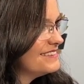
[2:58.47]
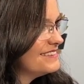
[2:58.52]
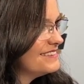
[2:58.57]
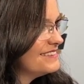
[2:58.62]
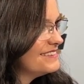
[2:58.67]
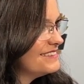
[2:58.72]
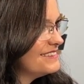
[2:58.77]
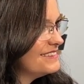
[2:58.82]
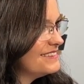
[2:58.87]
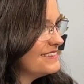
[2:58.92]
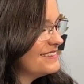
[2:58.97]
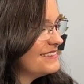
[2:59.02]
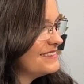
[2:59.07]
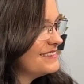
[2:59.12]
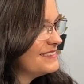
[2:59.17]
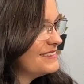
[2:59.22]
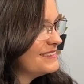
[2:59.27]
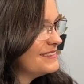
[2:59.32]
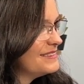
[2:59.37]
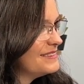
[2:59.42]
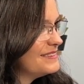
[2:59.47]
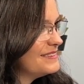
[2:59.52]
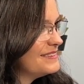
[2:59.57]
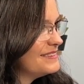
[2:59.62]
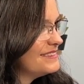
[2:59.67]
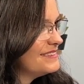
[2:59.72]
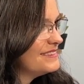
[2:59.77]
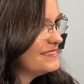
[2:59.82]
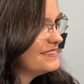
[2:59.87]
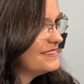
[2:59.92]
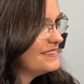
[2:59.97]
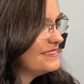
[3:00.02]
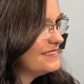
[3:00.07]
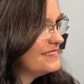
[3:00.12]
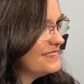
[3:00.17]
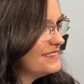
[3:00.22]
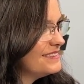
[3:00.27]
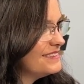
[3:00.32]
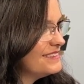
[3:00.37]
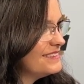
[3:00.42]

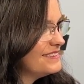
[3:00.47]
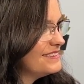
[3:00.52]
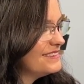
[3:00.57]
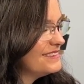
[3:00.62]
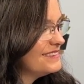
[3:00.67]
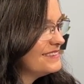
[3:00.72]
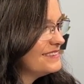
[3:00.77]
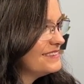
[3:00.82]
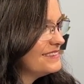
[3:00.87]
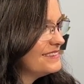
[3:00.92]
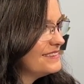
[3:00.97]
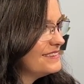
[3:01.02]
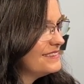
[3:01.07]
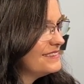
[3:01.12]
No words are spoken by the person on screen.